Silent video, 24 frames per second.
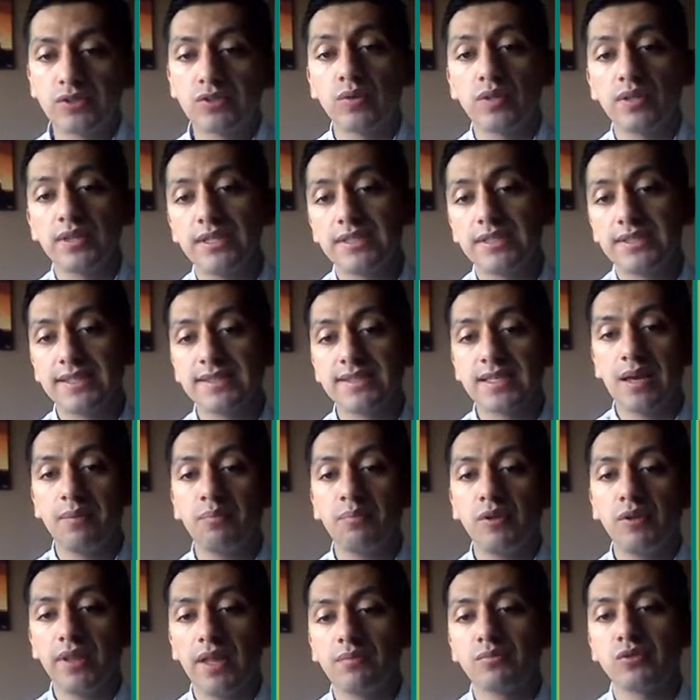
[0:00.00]
So in this
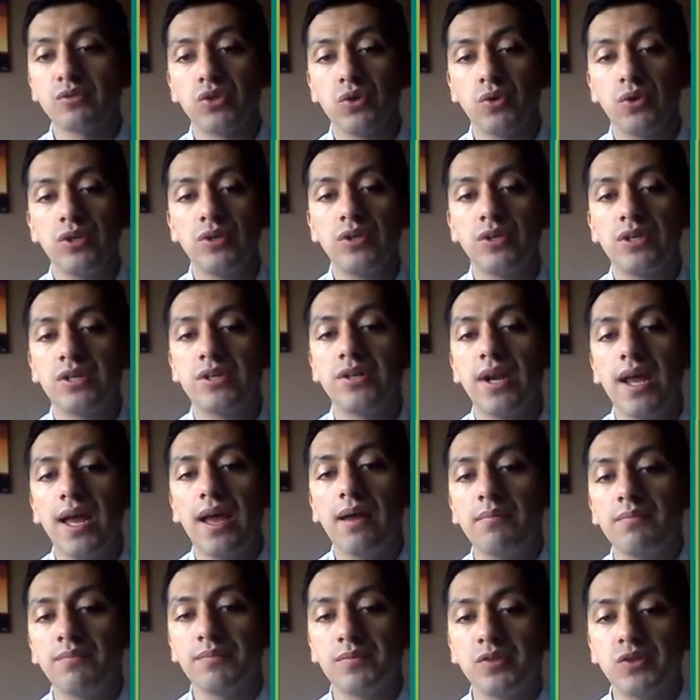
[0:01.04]
example that I'm showing here,
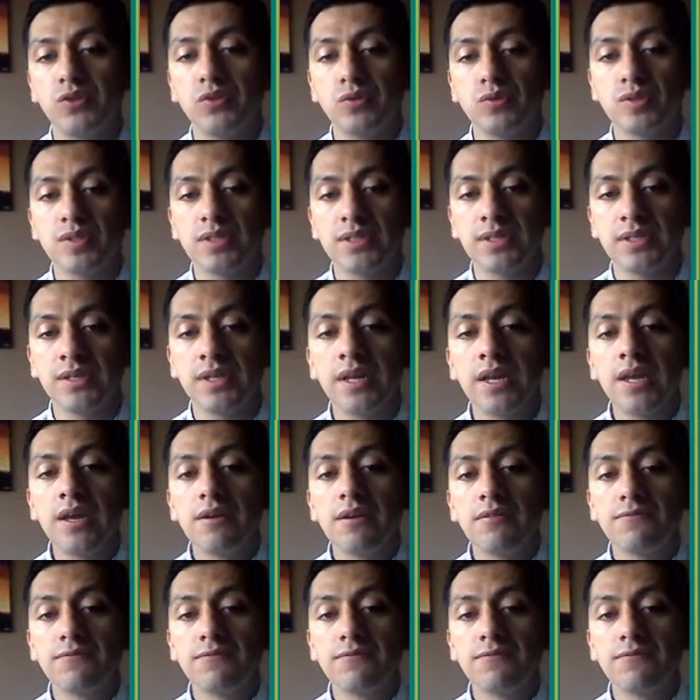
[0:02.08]
I'm using